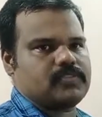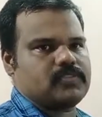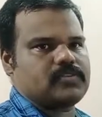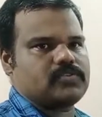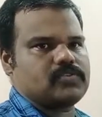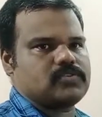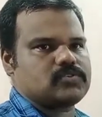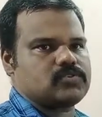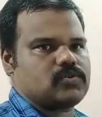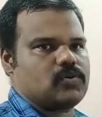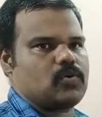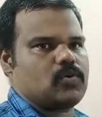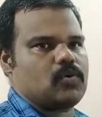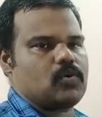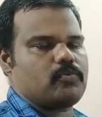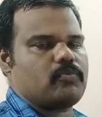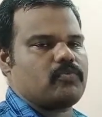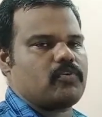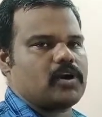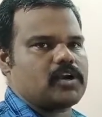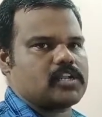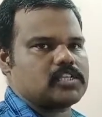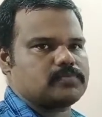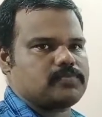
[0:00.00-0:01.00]
So hope
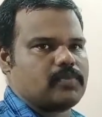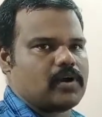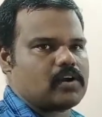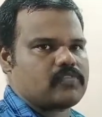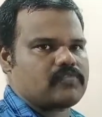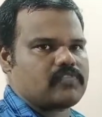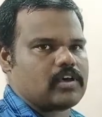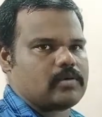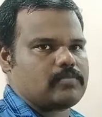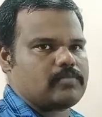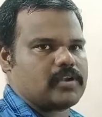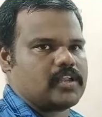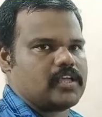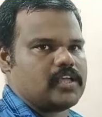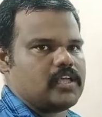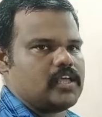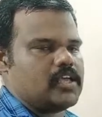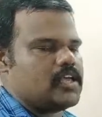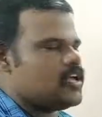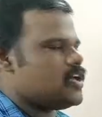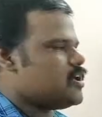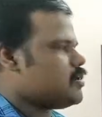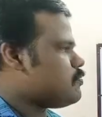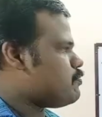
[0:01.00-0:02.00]
what is part family?
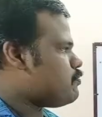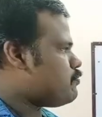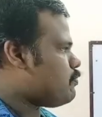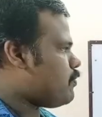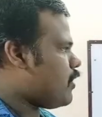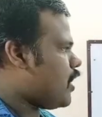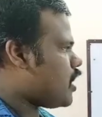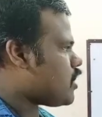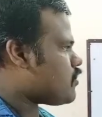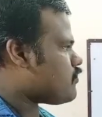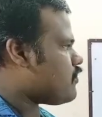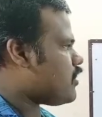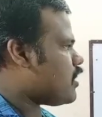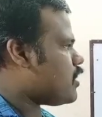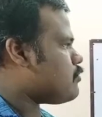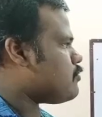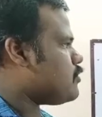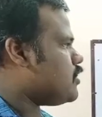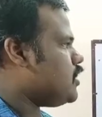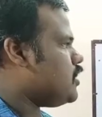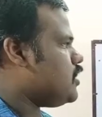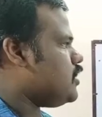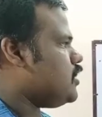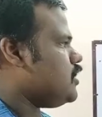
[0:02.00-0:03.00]
Part
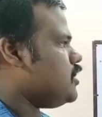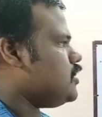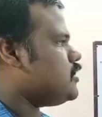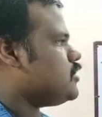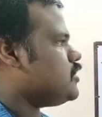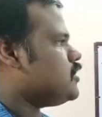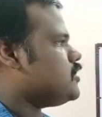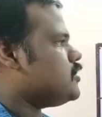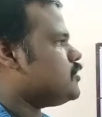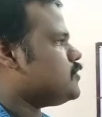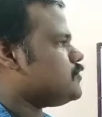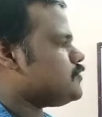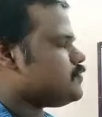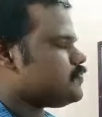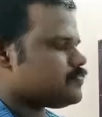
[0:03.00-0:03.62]
family